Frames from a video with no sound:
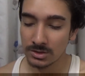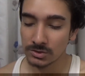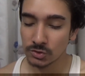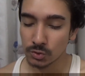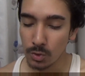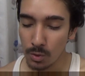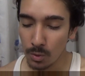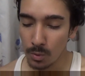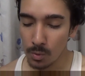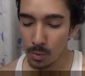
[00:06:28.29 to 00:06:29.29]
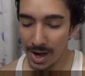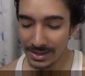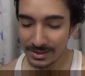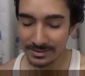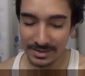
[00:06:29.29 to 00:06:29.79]
So
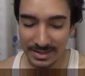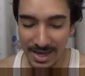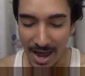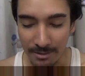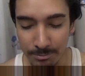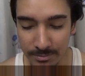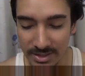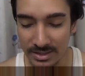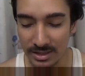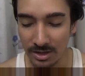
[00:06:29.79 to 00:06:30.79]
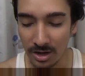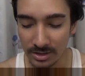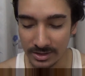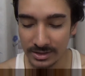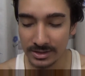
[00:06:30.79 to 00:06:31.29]
what really helped me a
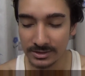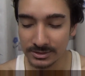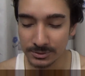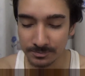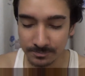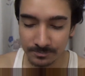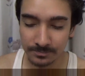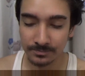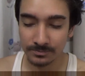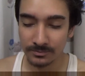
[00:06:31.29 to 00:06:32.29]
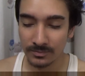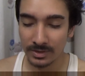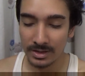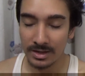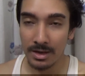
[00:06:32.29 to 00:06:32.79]
lot is
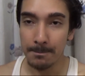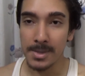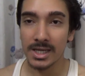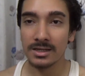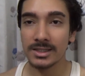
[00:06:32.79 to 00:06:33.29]
making